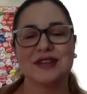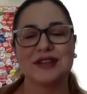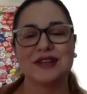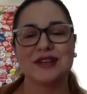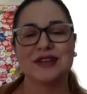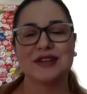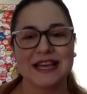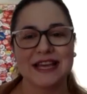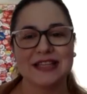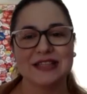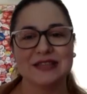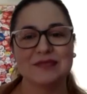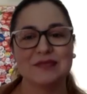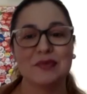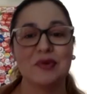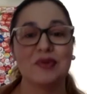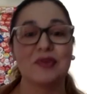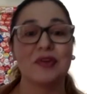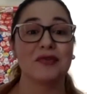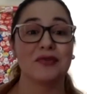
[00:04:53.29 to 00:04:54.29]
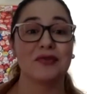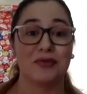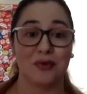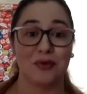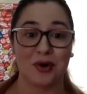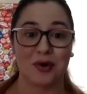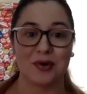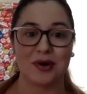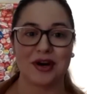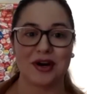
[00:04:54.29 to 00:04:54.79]
Success moving
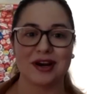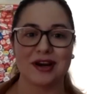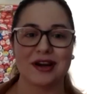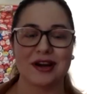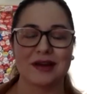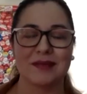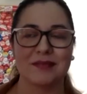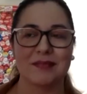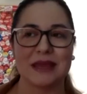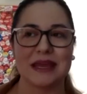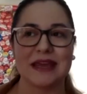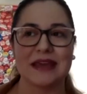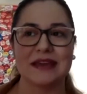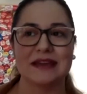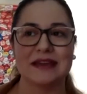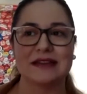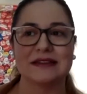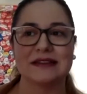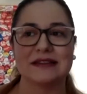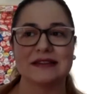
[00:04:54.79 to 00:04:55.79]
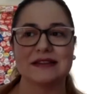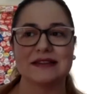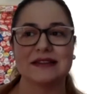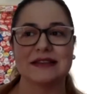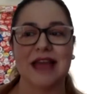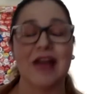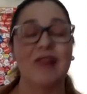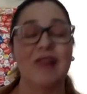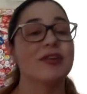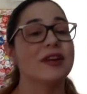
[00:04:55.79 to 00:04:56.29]
forward means
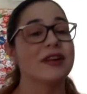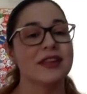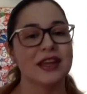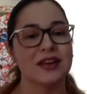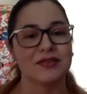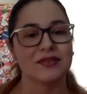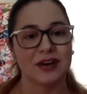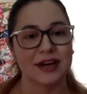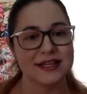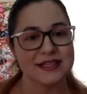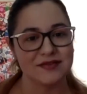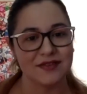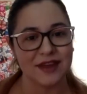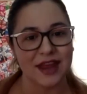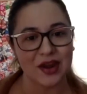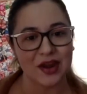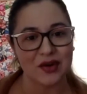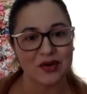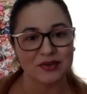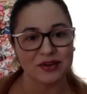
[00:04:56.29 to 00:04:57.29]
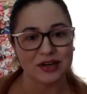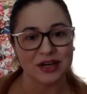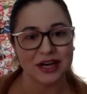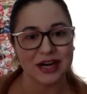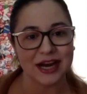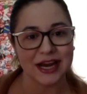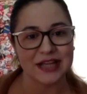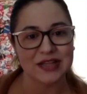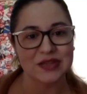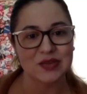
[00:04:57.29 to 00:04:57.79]
everything for us in Vancouver.
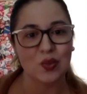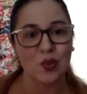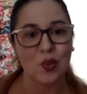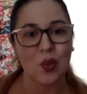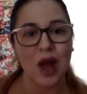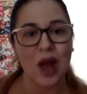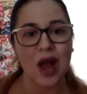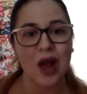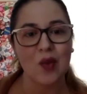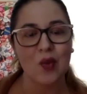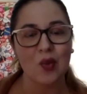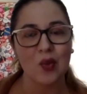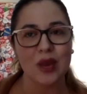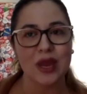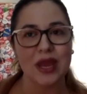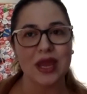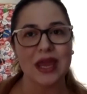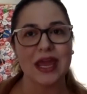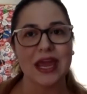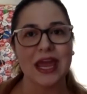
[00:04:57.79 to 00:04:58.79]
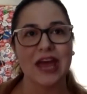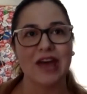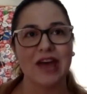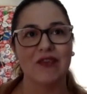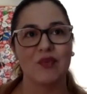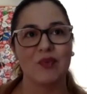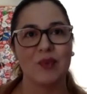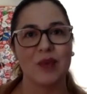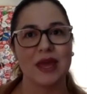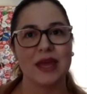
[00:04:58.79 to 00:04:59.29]
It's what we
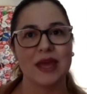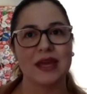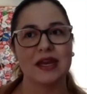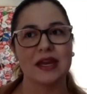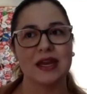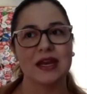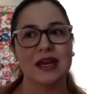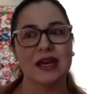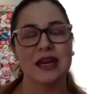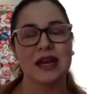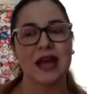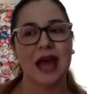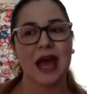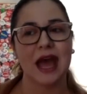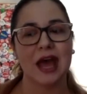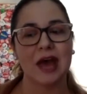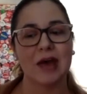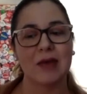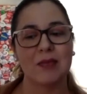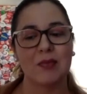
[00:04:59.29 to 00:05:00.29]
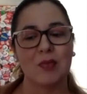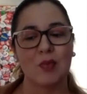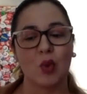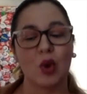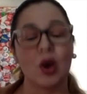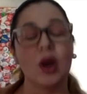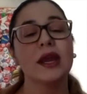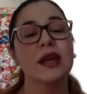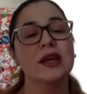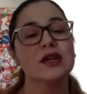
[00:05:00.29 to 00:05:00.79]
have been
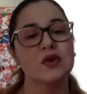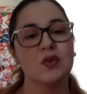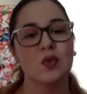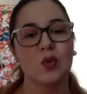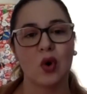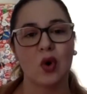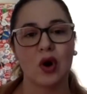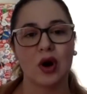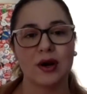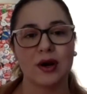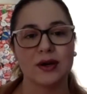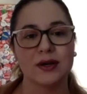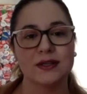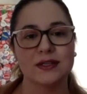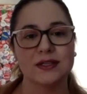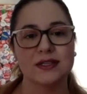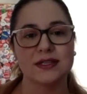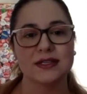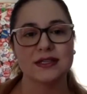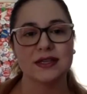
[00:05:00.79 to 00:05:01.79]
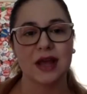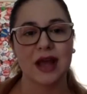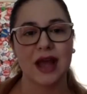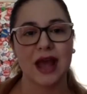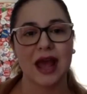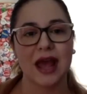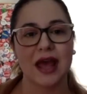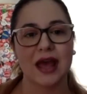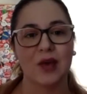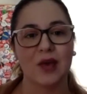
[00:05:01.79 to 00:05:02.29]
working towards
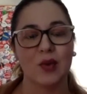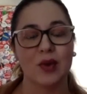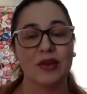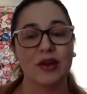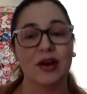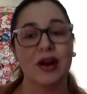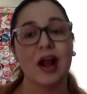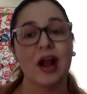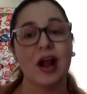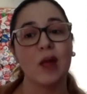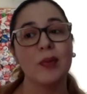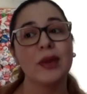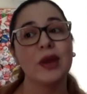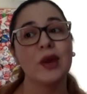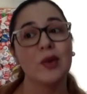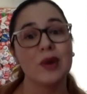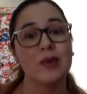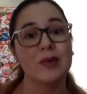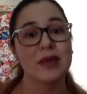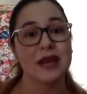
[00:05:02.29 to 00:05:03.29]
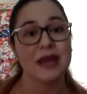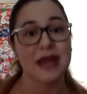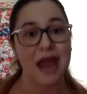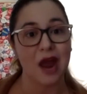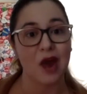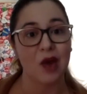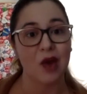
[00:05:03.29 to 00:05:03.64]
with our Helping Women Now